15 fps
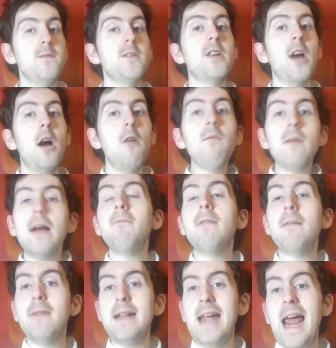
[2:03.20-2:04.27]
go
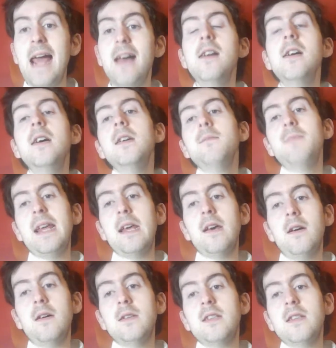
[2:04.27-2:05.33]
with it
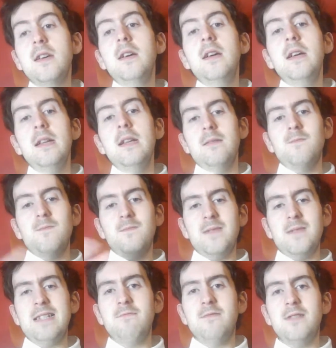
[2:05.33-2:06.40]
because
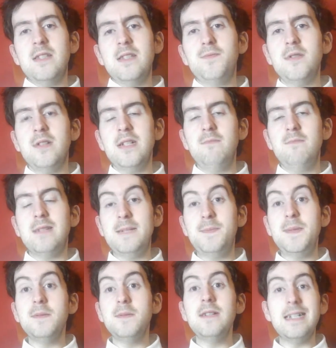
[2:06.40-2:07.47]
they wanted to put in mind
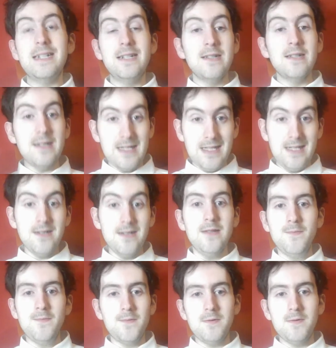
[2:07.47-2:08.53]
people who hadn't seen
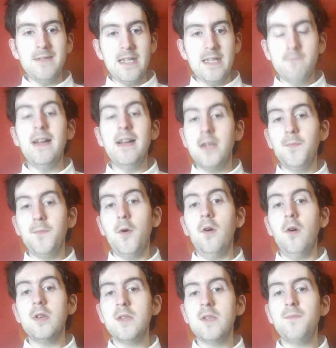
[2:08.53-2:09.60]
read the
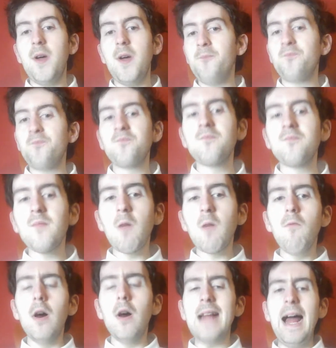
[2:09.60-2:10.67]
books. But
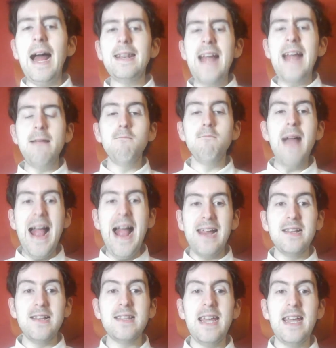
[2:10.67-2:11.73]
what that then
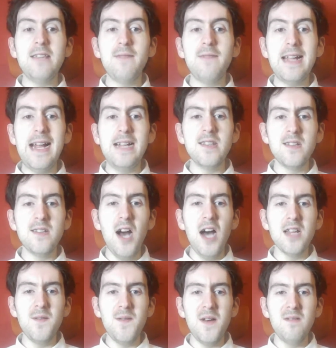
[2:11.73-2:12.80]
meant is we then start
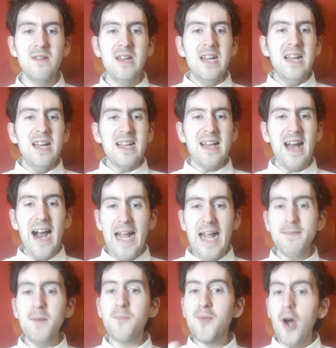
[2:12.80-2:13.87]
the film kind
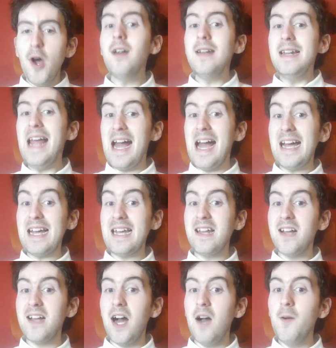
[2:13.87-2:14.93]
of abruptly, you
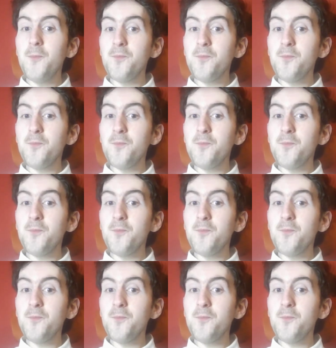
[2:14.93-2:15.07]
know.